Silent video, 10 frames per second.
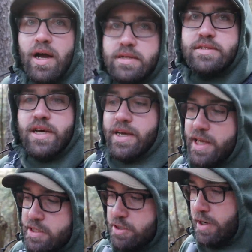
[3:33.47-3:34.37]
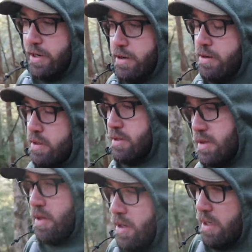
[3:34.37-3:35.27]
Highlands hiking trail
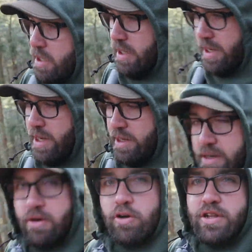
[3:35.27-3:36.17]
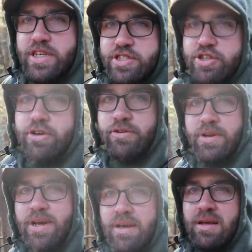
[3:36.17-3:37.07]
in early June.